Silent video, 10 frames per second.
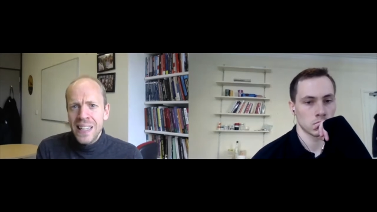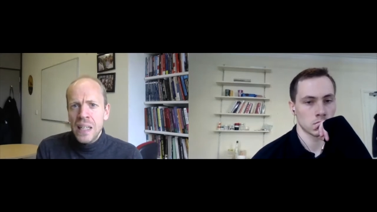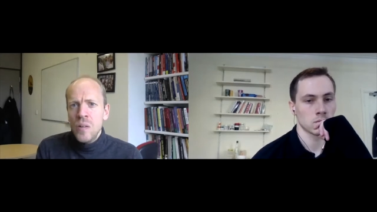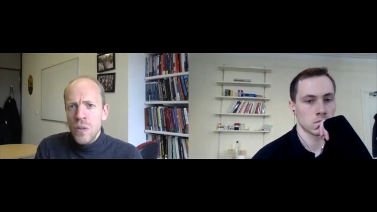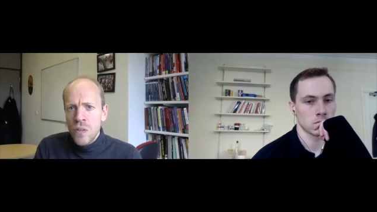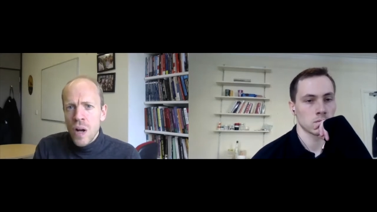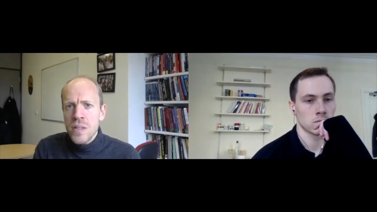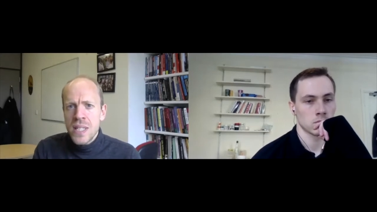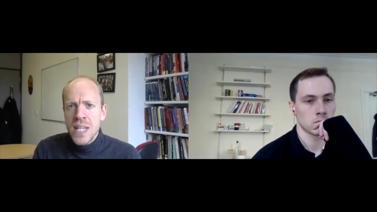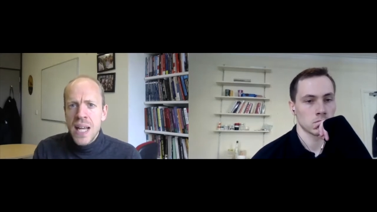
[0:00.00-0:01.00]
Speaker 1: We've got to
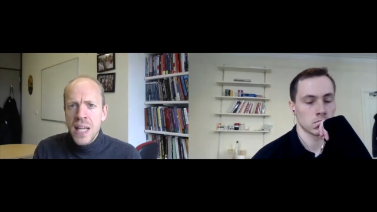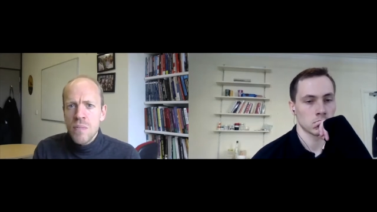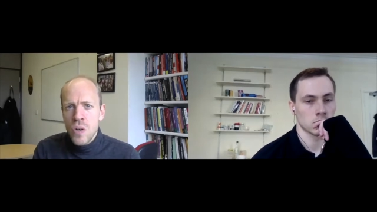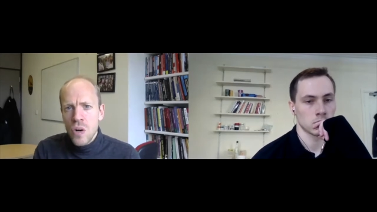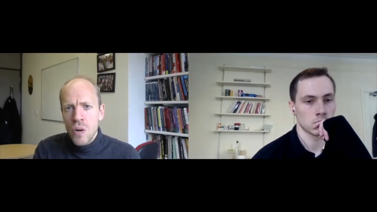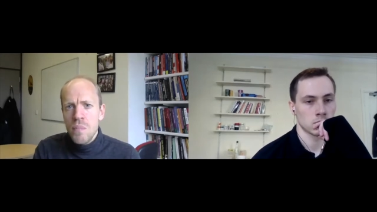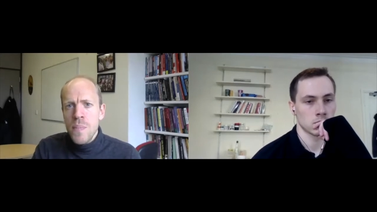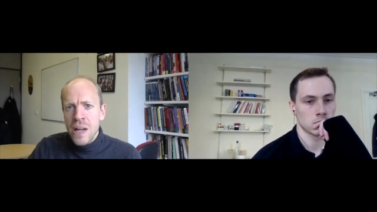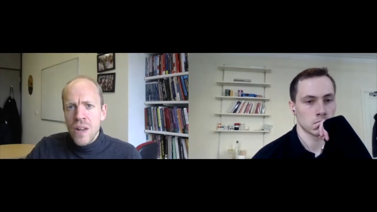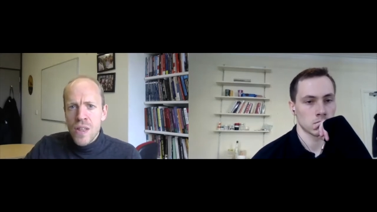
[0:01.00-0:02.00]
take a more
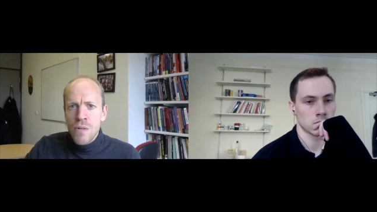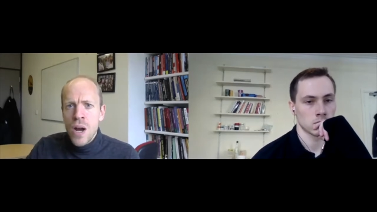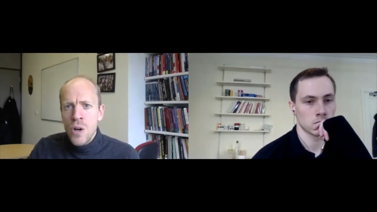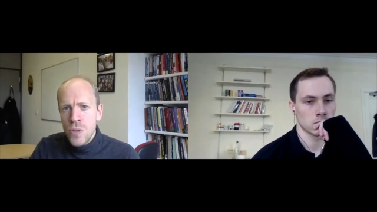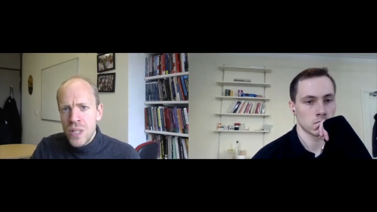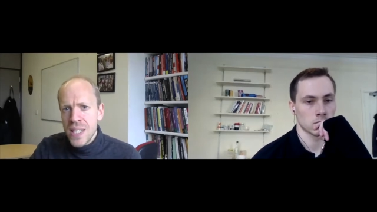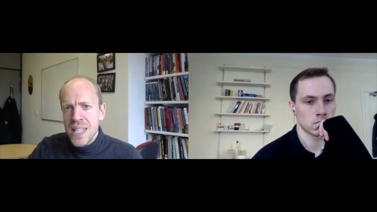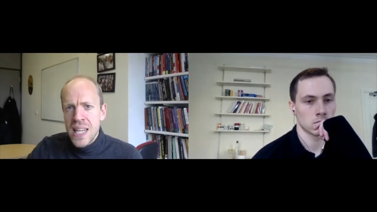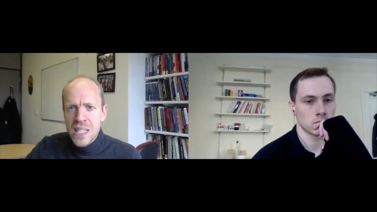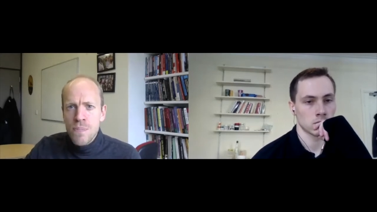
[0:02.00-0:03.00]
middle of the road,
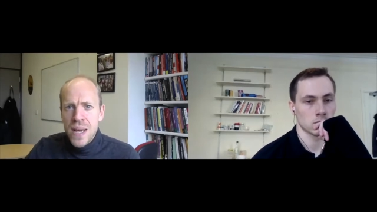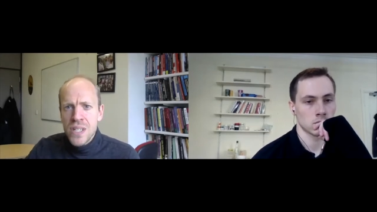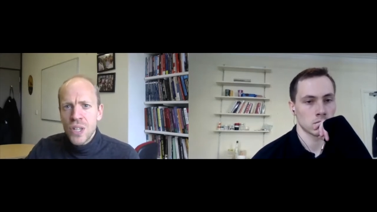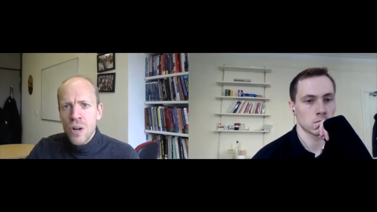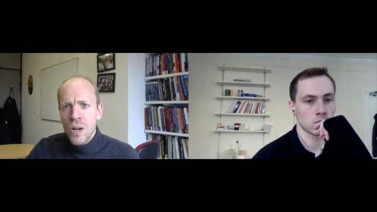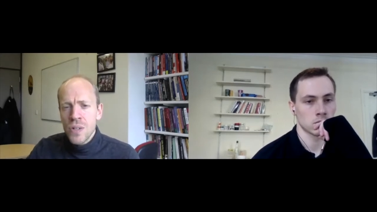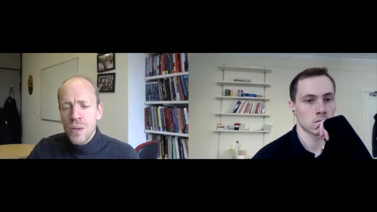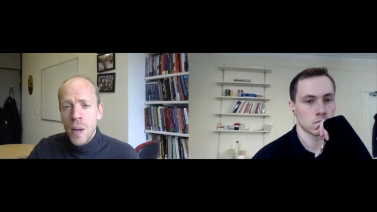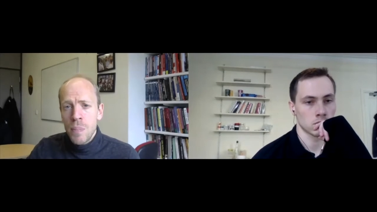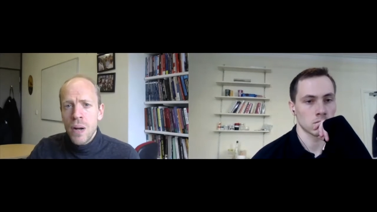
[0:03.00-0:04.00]
consensus based
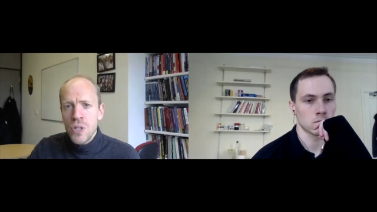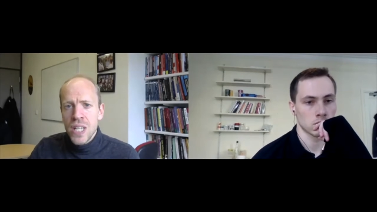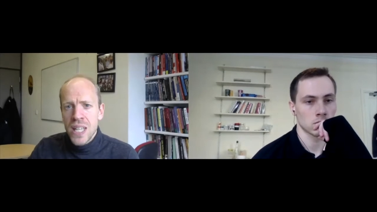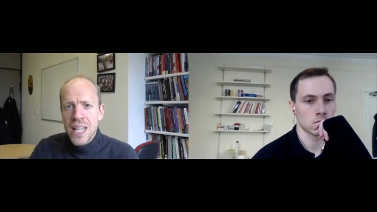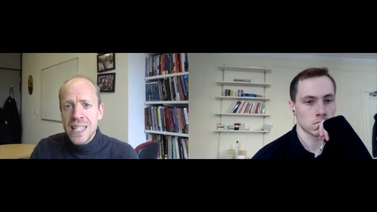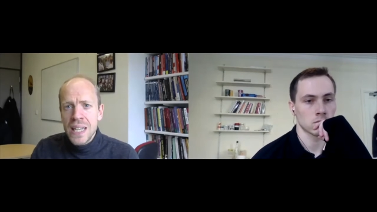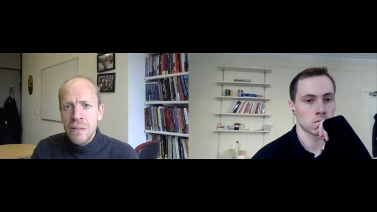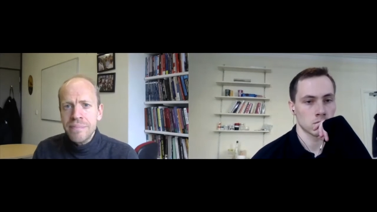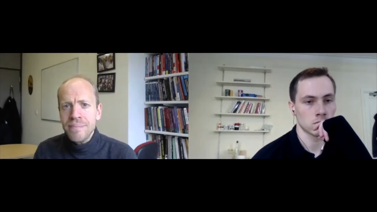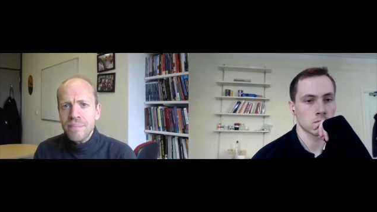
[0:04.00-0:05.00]
approach to the issue.
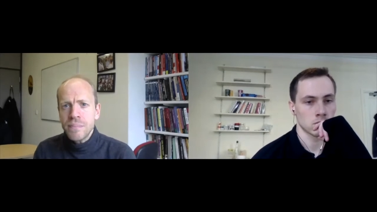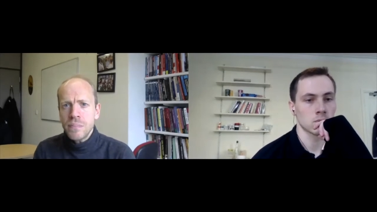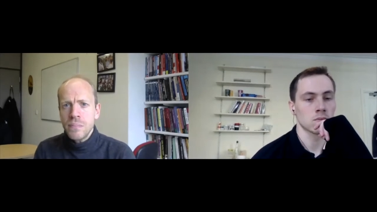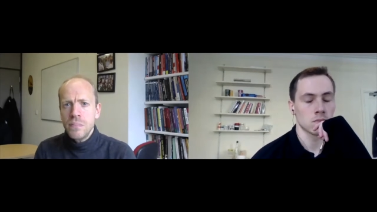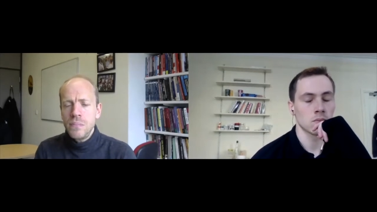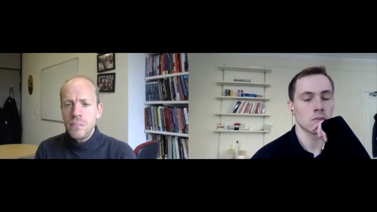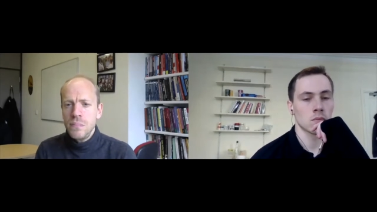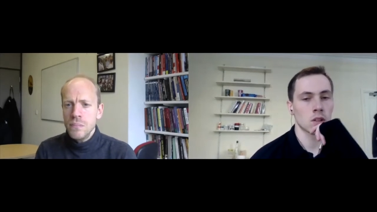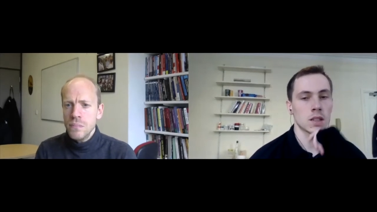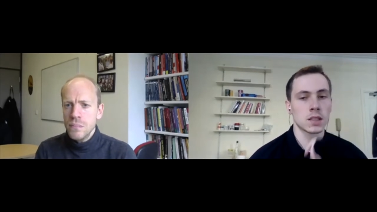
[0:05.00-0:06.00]
Speaker 2: Mm,
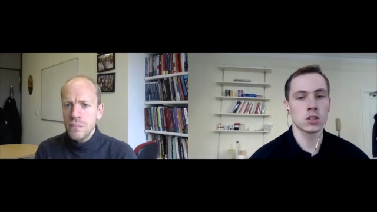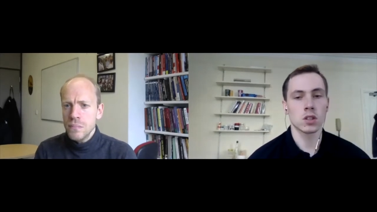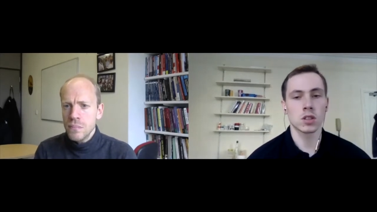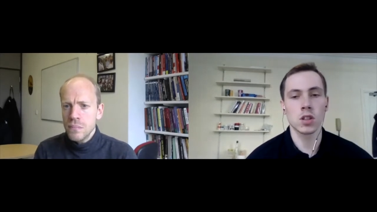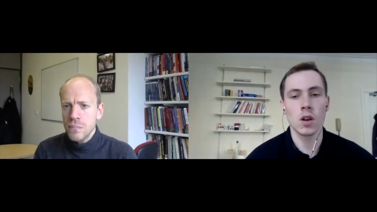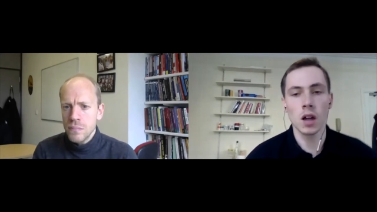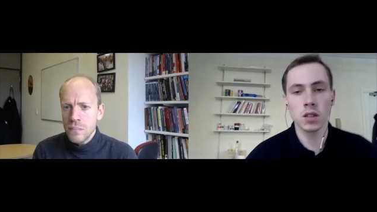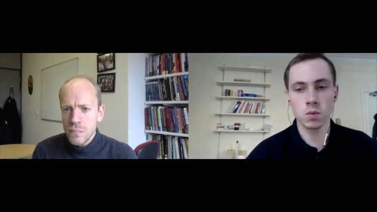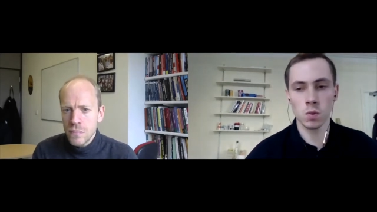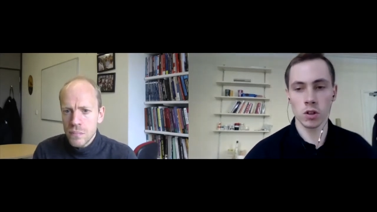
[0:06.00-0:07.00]
that's interesting. So I
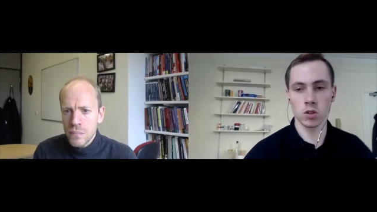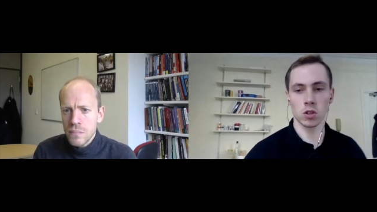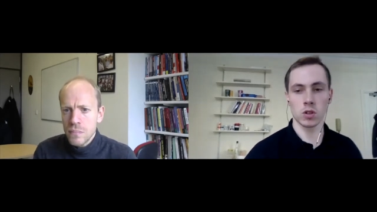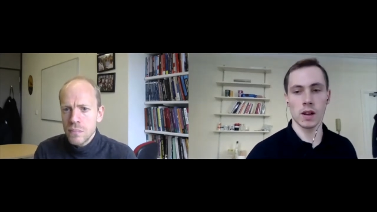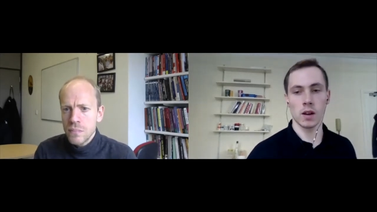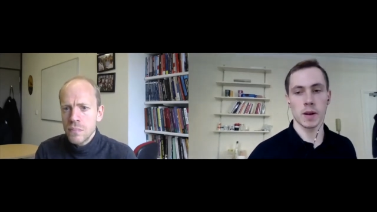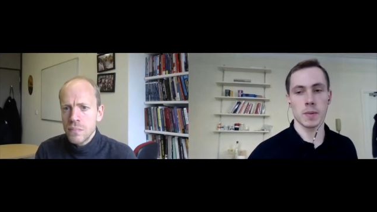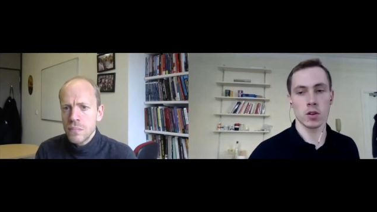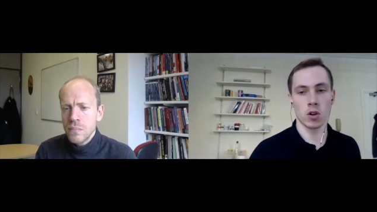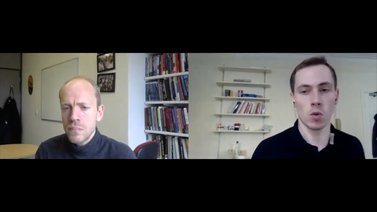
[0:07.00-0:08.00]
just want to talk to you a little bit
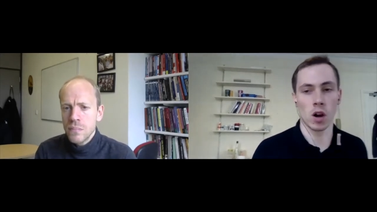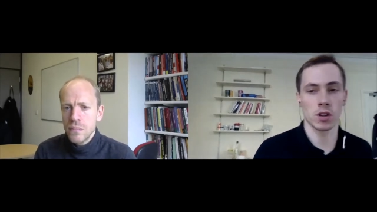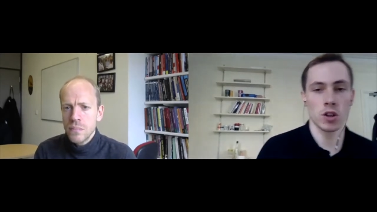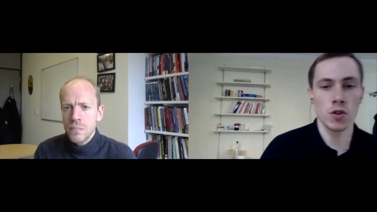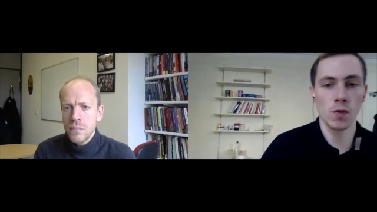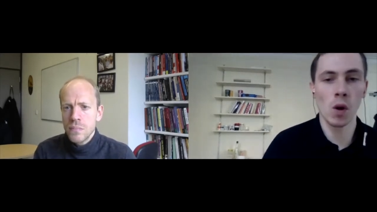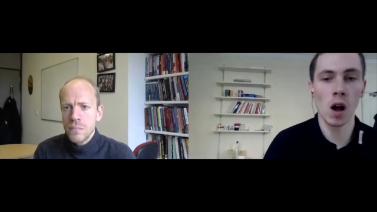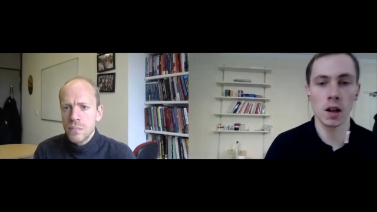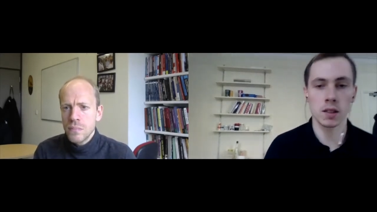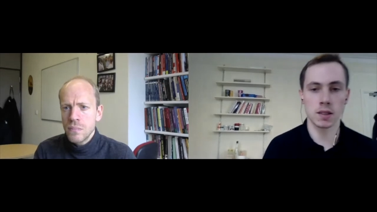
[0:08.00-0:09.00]
about your work. So you've
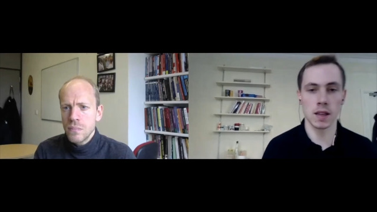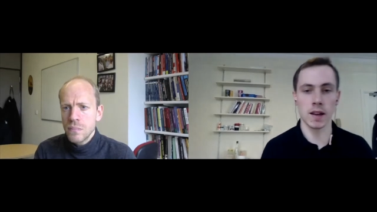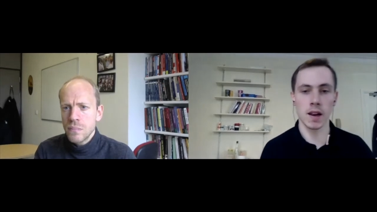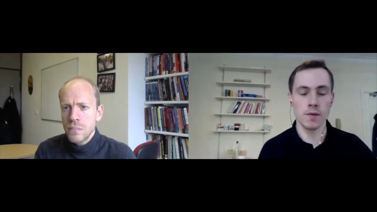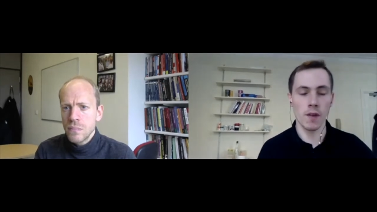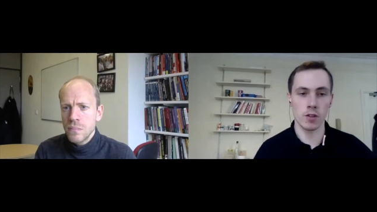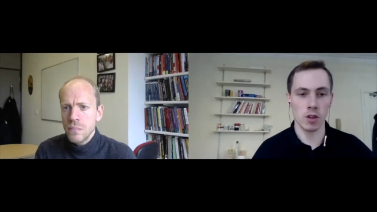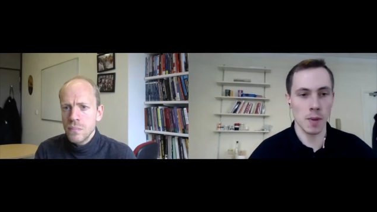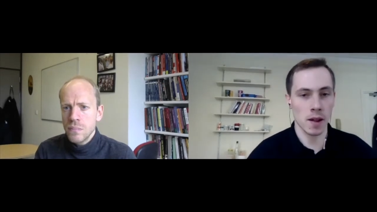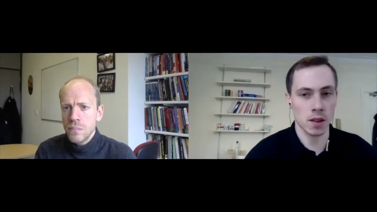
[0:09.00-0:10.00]
worked in an advisory
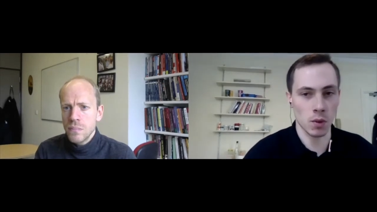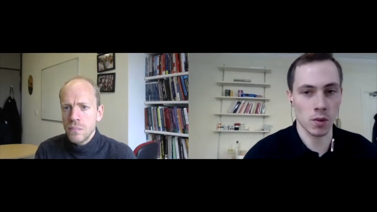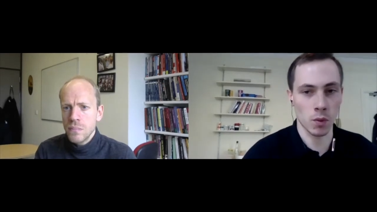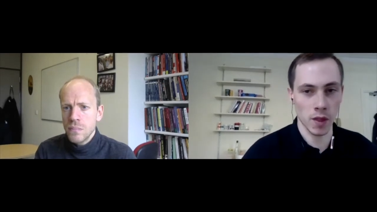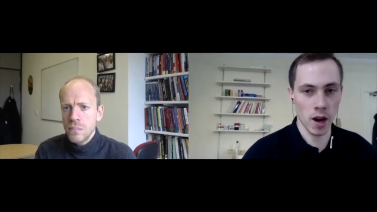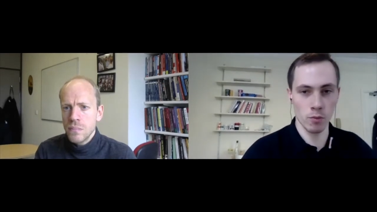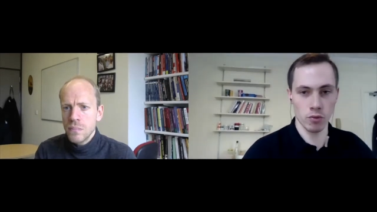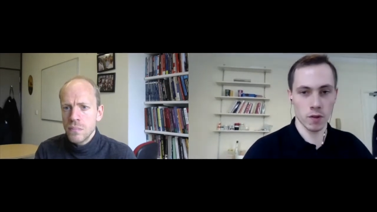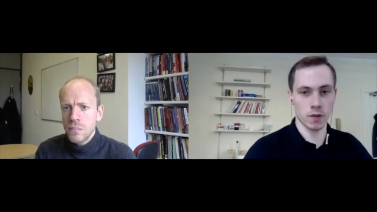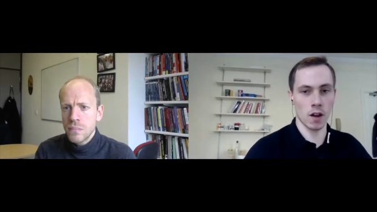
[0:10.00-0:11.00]
capacity with, with a number
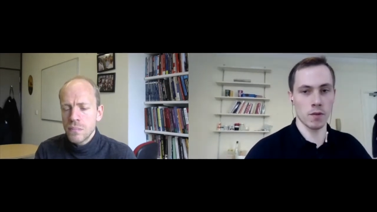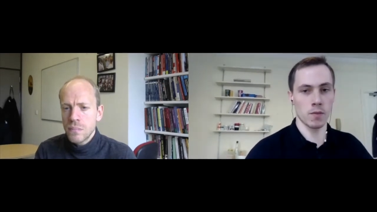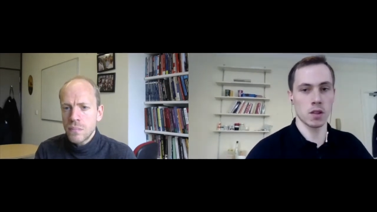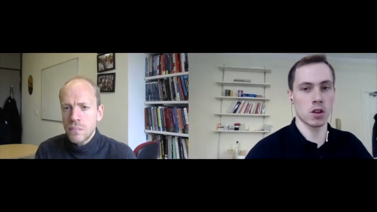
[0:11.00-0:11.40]
of governments,